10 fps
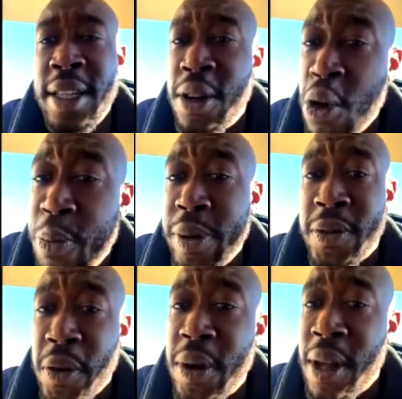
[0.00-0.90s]
hoopers
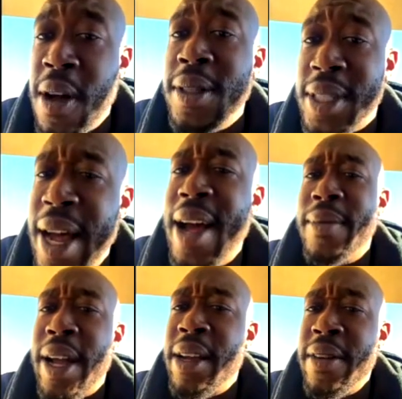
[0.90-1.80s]
for a long time.
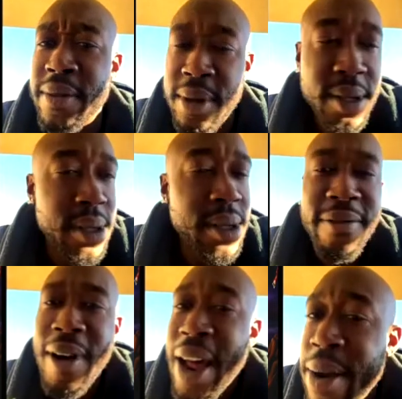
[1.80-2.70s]
Like
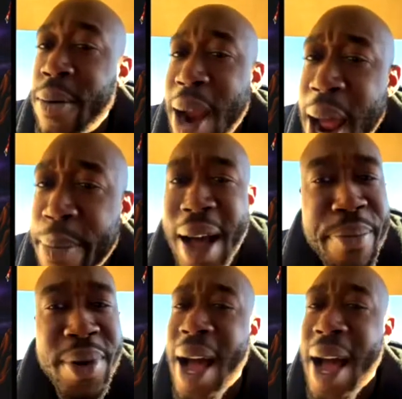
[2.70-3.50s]
if I didn't rap, I'd be.